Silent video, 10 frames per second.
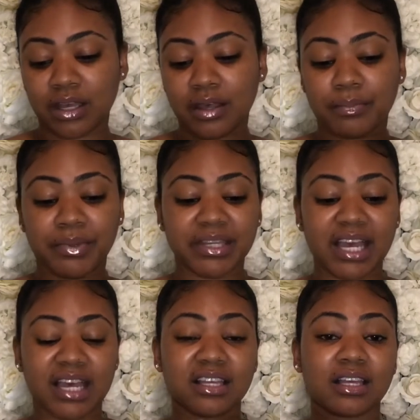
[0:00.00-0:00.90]
But
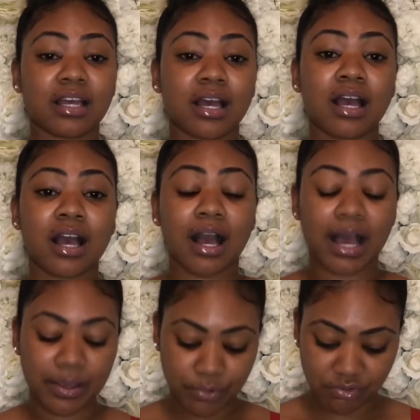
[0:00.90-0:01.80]
yeah,
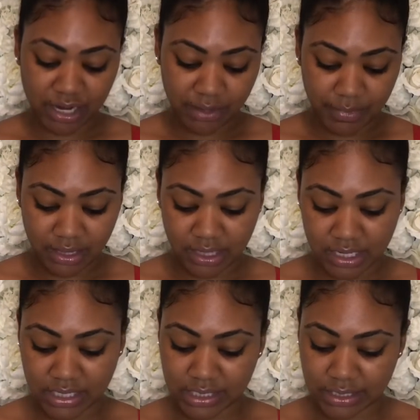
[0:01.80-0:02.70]
I would recommend
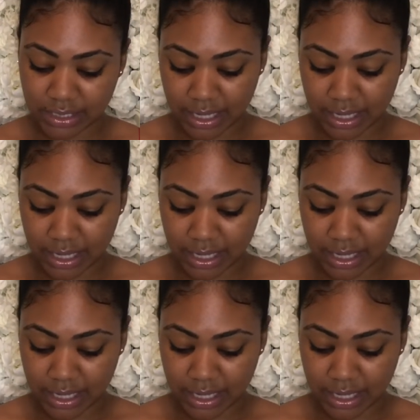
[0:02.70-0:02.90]
these.